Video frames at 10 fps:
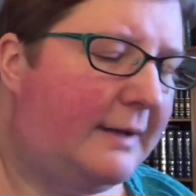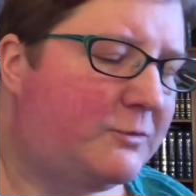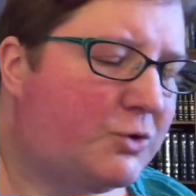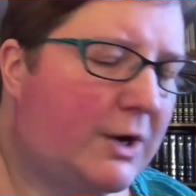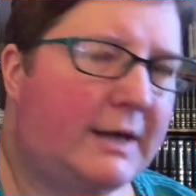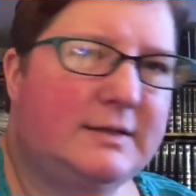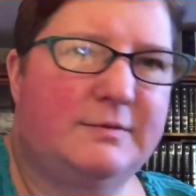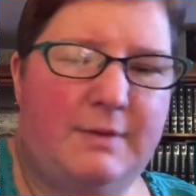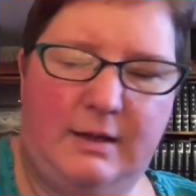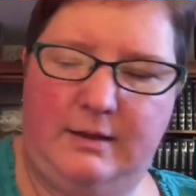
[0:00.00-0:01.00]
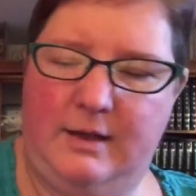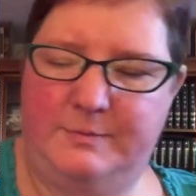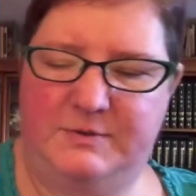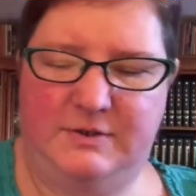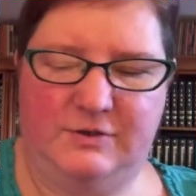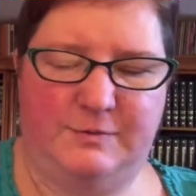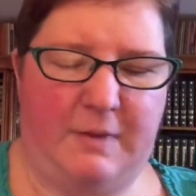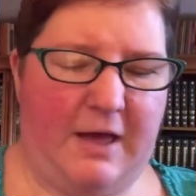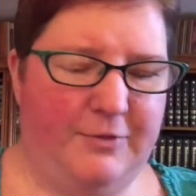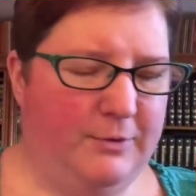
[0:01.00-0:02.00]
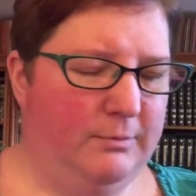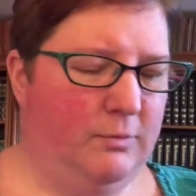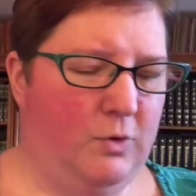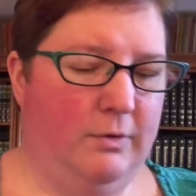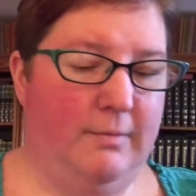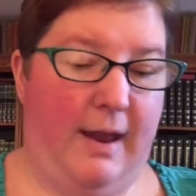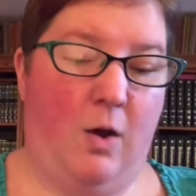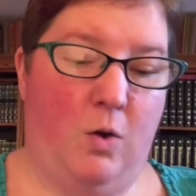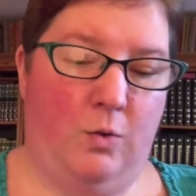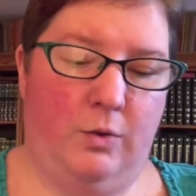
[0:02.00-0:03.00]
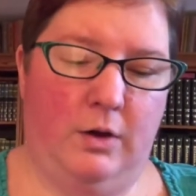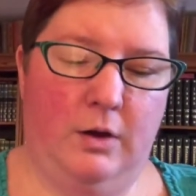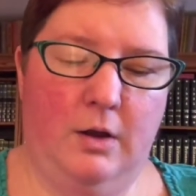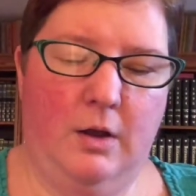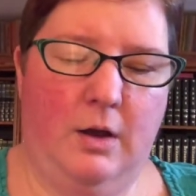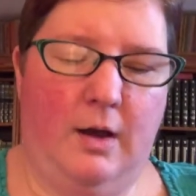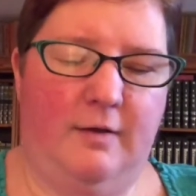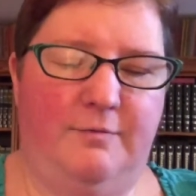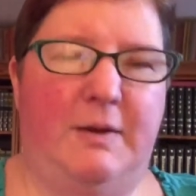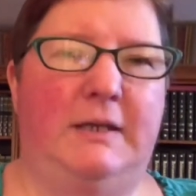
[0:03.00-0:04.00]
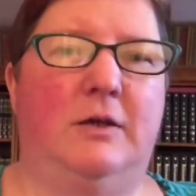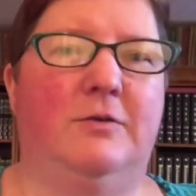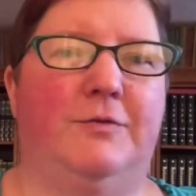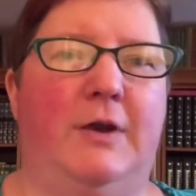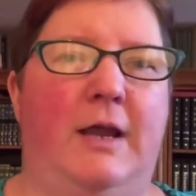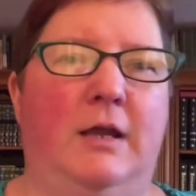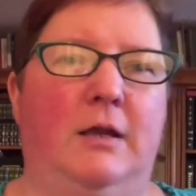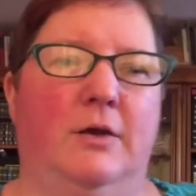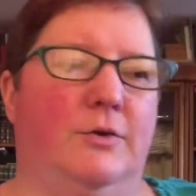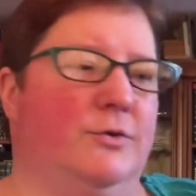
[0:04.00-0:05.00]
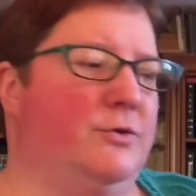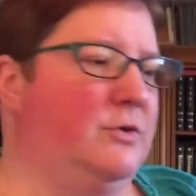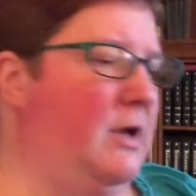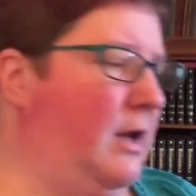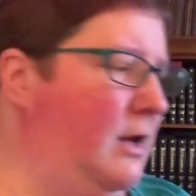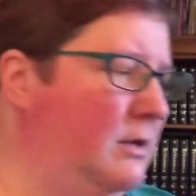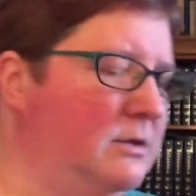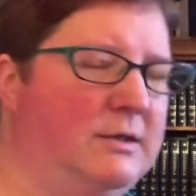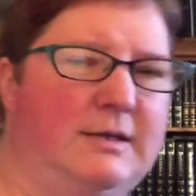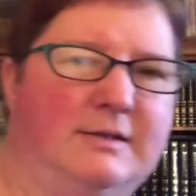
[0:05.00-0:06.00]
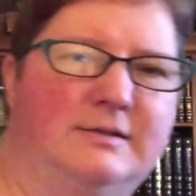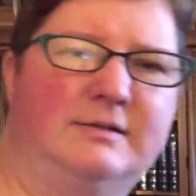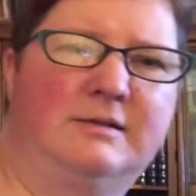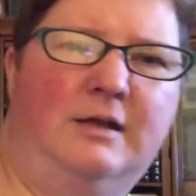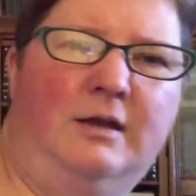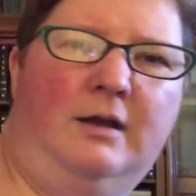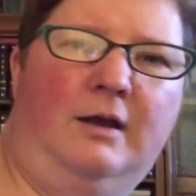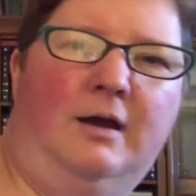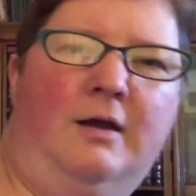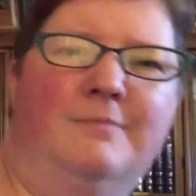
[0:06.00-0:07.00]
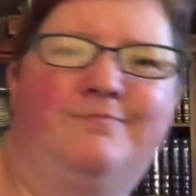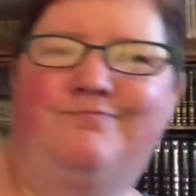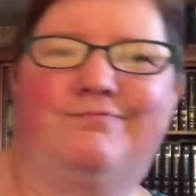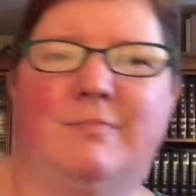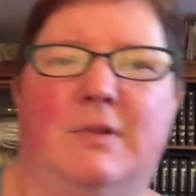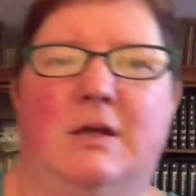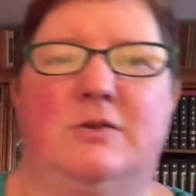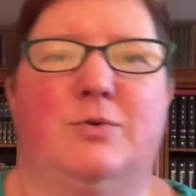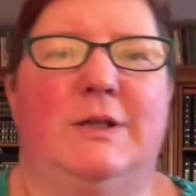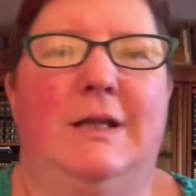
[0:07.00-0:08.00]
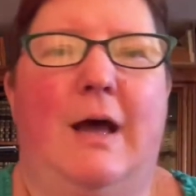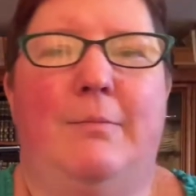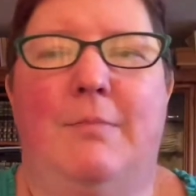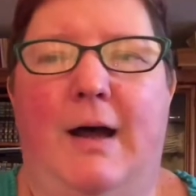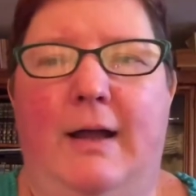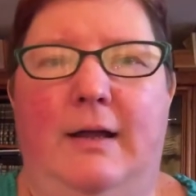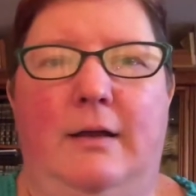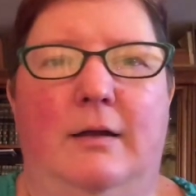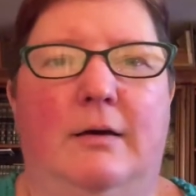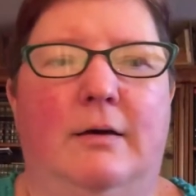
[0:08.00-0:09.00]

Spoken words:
trying to make the upstairs bathroom more my own. I've been here for 8 years and it's really not mine.